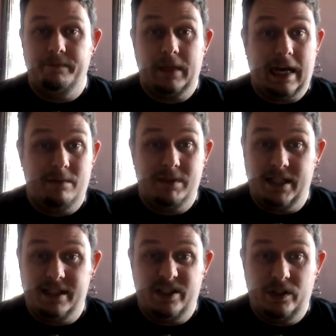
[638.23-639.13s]

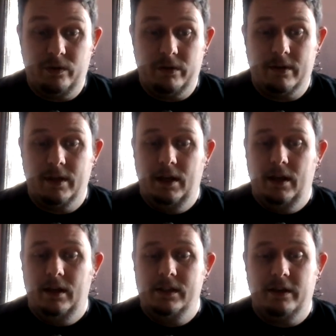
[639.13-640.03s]
abscess tooth.
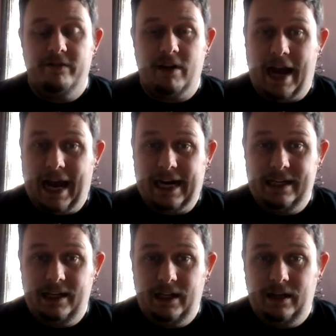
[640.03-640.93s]
Good for
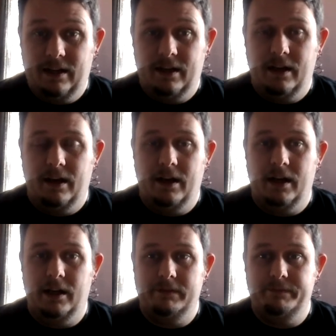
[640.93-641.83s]
acne.
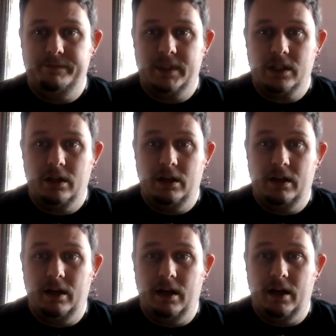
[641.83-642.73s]
It's good
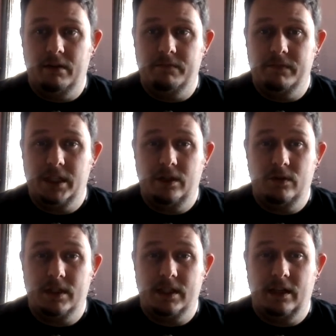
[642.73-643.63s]
to use
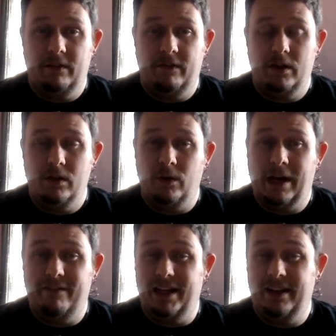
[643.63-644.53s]
if you don't
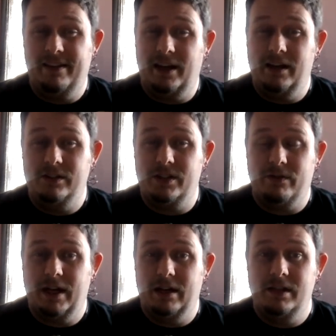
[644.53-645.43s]
have anything else
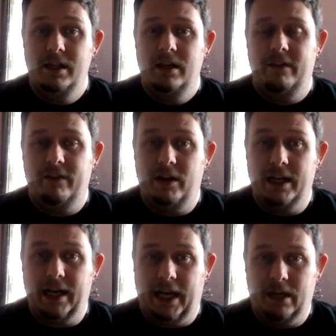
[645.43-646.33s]
around. If you get
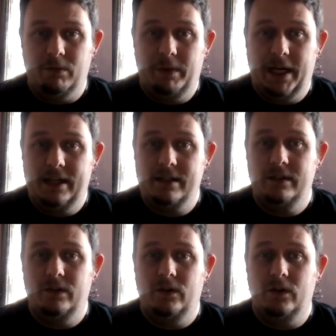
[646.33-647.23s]
an animal bite
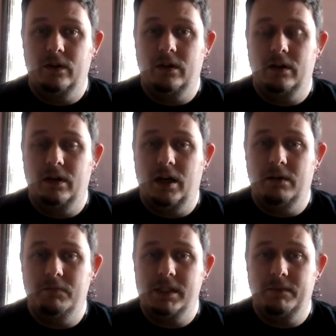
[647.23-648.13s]
or
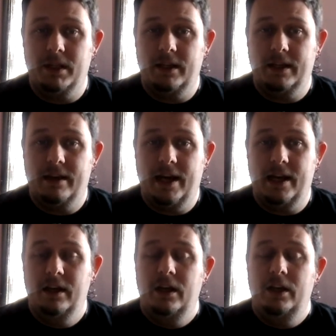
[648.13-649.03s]
something like that,
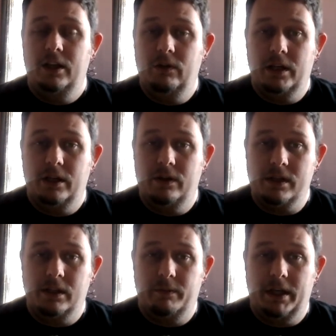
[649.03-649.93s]
you can use a
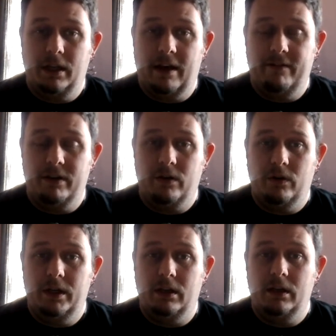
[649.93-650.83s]
little bit of lavender
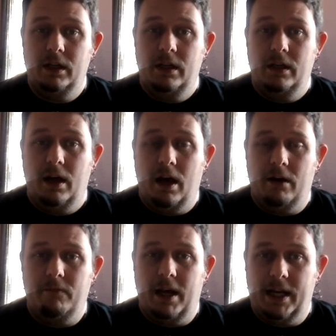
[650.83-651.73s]
oil,
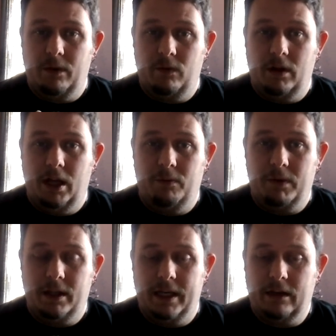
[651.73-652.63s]
and it will help
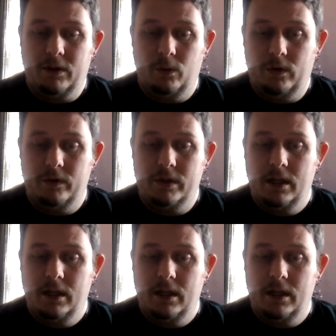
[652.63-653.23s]
clean out the wound.